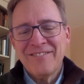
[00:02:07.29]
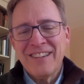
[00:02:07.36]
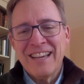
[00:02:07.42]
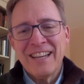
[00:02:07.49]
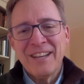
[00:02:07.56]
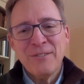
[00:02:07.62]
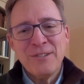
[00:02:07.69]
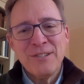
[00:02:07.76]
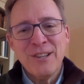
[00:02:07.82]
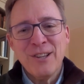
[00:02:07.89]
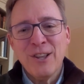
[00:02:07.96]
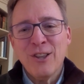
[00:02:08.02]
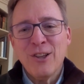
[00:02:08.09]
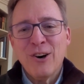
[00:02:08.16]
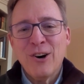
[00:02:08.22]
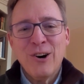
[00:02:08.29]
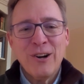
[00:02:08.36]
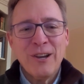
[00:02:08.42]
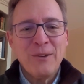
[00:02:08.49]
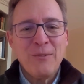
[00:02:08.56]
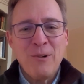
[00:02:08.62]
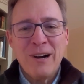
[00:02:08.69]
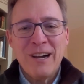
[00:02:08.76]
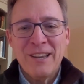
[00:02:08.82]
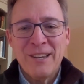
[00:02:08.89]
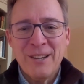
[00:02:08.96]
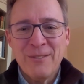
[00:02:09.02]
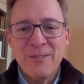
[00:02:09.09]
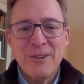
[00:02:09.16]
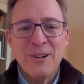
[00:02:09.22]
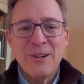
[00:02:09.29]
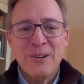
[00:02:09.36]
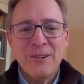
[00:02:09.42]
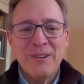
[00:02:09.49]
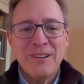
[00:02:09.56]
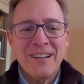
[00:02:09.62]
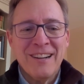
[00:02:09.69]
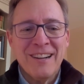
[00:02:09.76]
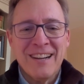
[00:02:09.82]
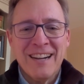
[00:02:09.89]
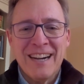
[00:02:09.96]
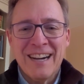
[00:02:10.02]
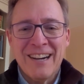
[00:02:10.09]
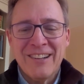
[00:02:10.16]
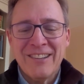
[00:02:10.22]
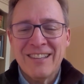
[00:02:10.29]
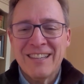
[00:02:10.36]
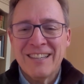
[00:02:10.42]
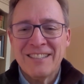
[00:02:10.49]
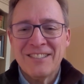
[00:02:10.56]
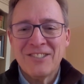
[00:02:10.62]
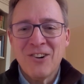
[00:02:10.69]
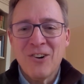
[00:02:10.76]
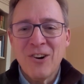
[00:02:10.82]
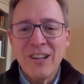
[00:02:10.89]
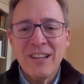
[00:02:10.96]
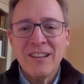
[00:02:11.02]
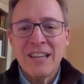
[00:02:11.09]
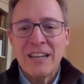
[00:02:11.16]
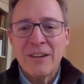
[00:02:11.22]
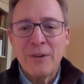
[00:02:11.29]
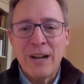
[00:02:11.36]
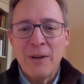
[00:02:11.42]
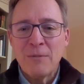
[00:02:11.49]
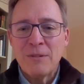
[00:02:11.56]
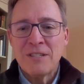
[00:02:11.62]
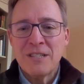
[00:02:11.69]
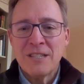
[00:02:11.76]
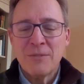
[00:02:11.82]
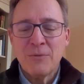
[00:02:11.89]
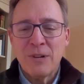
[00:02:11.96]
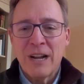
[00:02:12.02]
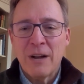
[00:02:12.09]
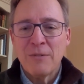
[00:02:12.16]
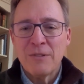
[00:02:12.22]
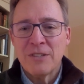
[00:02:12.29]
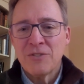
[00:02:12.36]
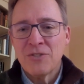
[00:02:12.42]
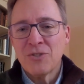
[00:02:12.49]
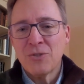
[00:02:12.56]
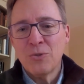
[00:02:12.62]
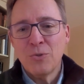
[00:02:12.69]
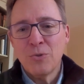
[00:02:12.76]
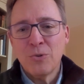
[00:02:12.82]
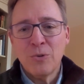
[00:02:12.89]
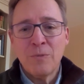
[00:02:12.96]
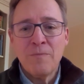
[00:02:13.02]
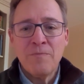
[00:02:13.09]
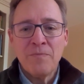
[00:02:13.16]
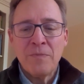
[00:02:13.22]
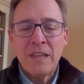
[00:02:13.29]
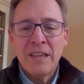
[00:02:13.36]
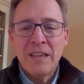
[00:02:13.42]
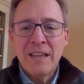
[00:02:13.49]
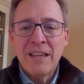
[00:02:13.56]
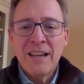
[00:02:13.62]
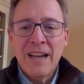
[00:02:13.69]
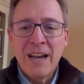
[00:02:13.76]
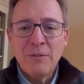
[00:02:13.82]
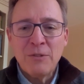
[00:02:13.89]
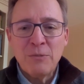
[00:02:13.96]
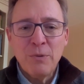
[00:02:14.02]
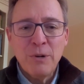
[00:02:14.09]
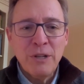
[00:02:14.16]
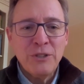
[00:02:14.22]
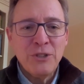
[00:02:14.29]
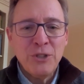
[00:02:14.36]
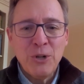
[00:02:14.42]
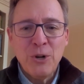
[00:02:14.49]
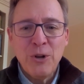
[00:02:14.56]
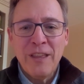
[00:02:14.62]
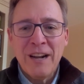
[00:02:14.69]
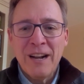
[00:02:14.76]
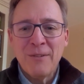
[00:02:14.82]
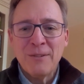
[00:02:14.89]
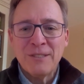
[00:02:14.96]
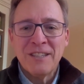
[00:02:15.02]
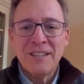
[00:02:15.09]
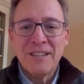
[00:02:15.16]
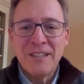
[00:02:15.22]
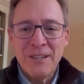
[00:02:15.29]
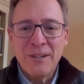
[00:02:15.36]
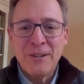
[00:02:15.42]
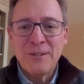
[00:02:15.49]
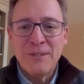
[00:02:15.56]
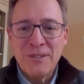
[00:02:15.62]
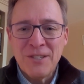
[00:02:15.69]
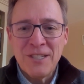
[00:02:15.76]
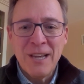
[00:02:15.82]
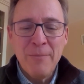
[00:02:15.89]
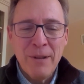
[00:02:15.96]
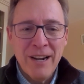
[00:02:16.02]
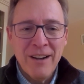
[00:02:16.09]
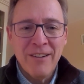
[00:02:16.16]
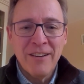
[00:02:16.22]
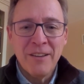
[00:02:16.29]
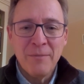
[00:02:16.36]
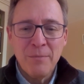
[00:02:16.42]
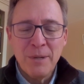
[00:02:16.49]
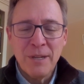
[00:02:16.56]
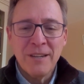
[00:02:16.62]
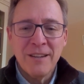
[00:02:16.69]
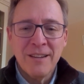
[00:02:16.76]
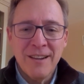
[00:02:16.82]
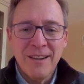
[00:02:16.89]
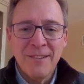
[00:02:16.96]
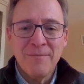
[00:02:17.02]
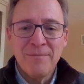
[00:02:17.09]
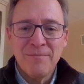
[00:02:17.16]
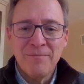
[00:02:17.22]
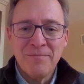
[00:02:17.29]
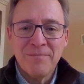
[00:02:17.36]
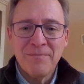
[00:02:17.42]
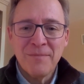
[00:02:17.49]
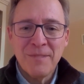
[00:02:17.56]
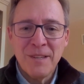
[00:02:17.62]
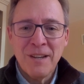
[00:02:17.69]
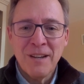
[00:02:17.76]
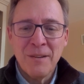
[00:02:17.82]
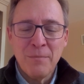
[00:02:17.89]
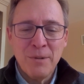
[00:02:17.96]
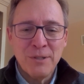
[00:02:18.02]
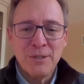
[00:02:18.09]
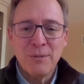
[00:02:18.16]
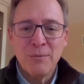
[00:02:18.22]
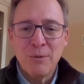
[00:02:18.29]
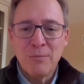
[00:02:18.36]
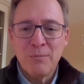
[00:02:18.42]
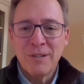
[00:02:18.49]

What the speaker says: And it was a long and winding road, Kyle. It started, when I was in school, I was pretty sure that I was going to go to seminary and be an Episcopal